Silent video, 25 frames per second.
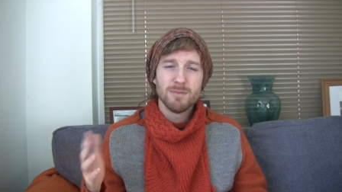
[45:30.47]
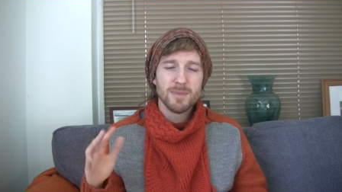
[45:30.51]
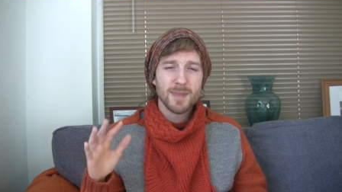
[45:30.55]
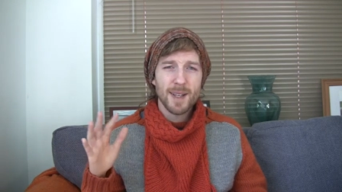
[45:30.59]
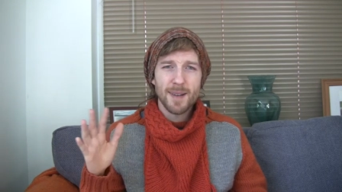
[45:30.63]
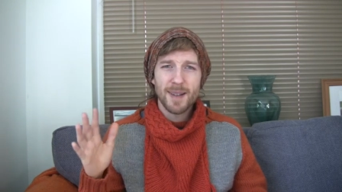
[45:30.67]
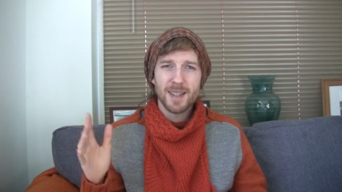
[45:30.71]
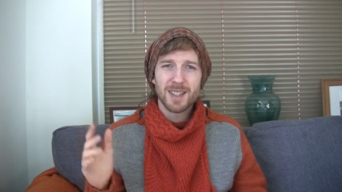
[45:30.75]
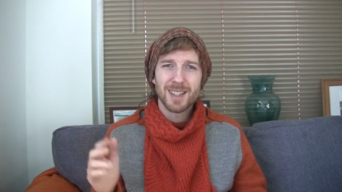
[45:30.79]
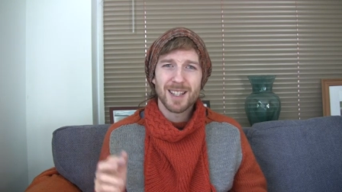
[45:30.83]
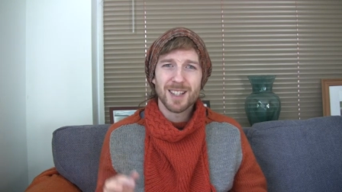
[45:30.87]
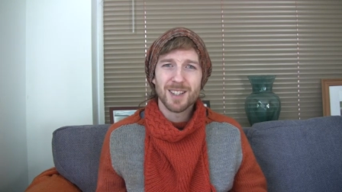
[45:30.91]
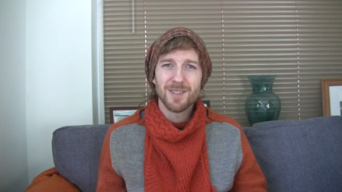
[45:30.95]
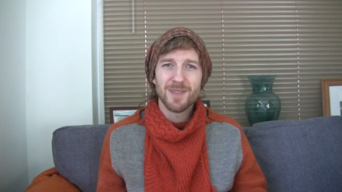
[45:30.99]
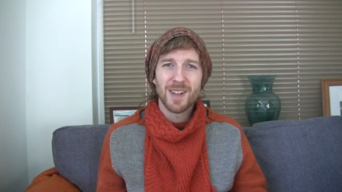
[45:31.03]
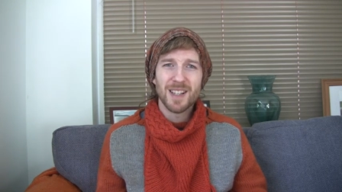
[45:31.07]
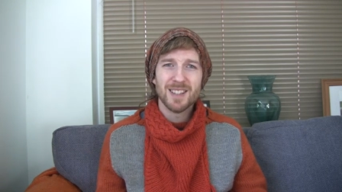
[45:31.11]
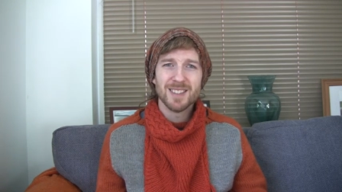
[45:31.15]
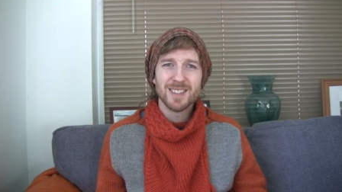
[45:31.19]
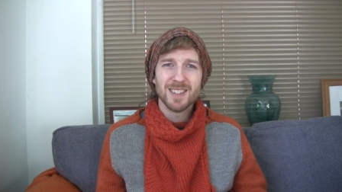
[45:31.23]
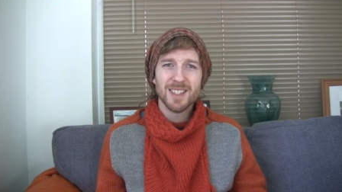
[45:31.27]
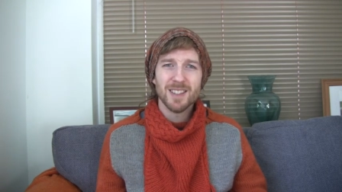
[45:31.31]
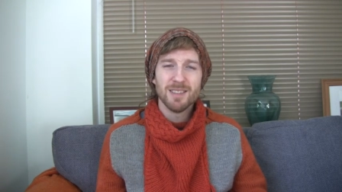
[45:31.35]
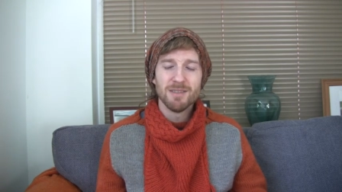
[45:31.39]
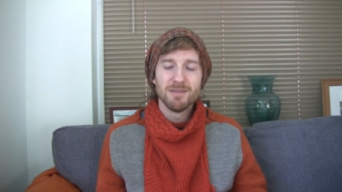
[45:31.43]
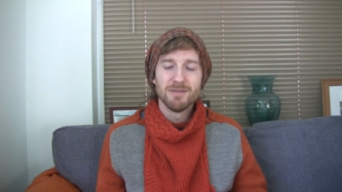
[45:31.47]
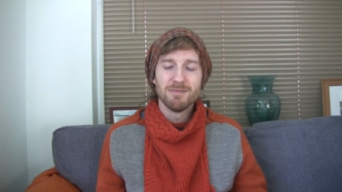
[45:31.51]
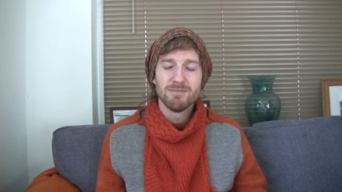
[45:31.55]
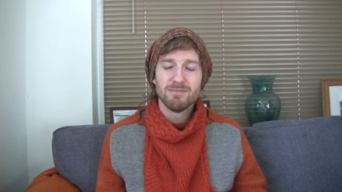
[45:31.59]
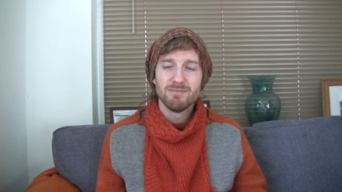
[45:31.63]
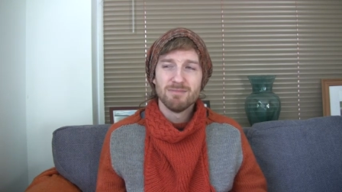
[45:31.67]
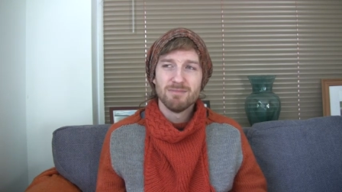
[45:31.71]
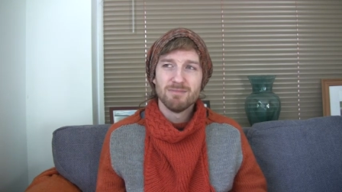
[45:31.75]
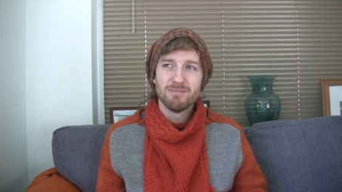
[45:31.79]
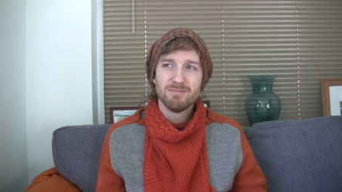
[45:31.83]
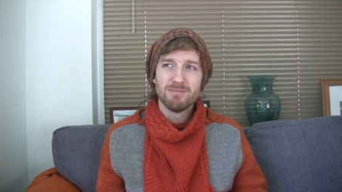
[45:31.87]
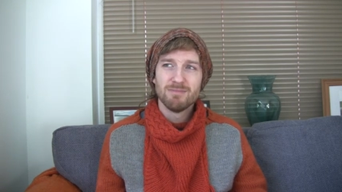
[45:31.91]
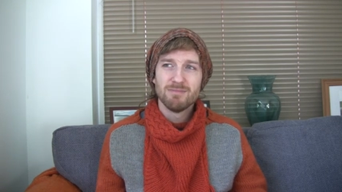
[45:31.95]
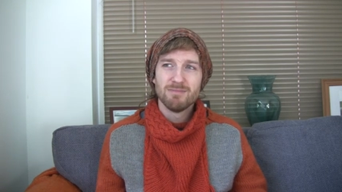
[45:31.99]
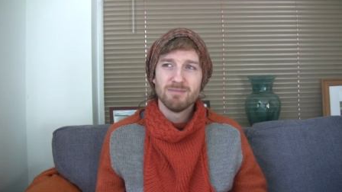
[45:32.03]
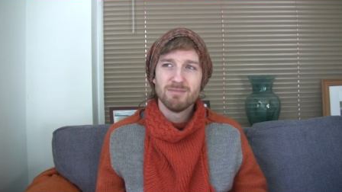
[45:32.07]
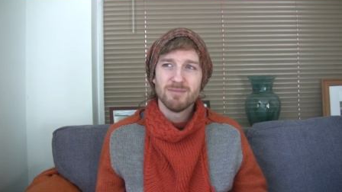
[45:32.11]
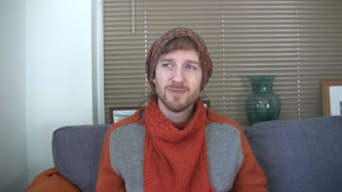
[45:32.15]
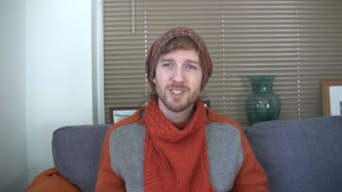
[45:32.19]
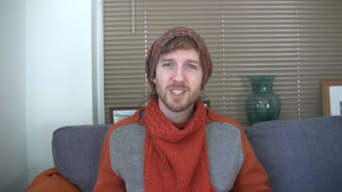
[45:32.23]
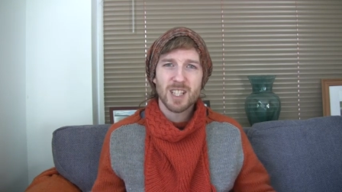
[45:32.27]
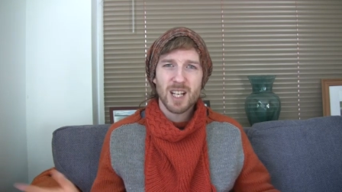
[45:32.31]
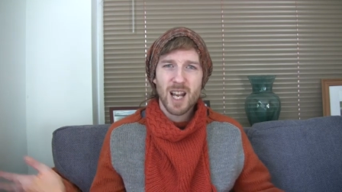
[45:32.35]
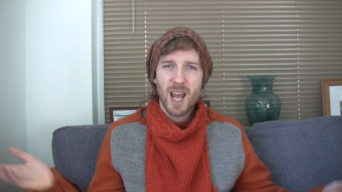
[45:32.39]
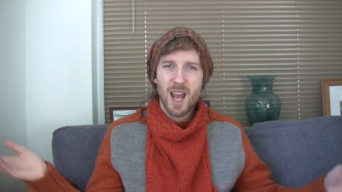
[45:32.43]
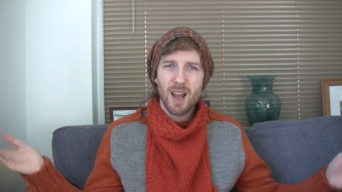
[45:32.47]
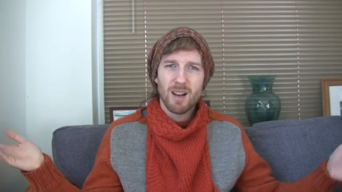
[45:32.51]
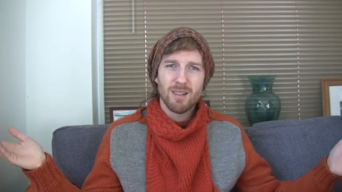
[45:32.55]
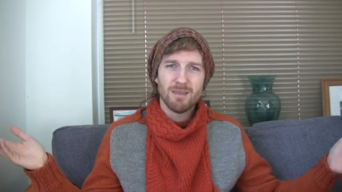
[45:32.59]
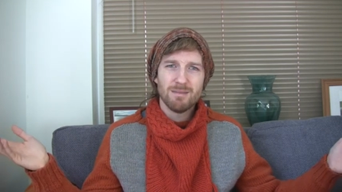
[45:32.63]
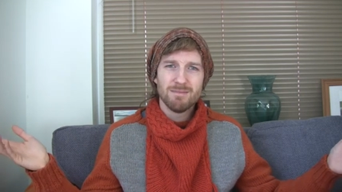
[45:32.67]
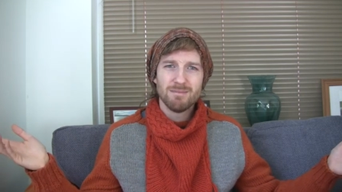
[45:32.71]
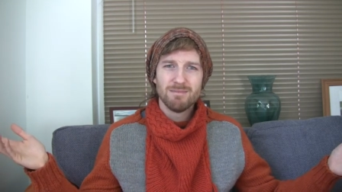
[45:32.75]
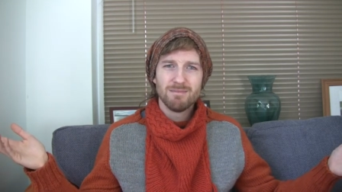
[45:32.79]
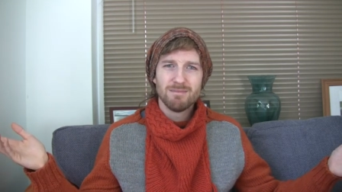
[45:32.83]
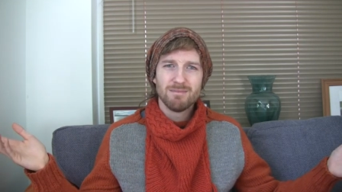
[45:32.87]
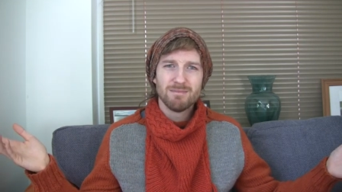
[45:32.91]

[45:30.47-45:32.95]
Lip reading: No need to get defensive. Chill out.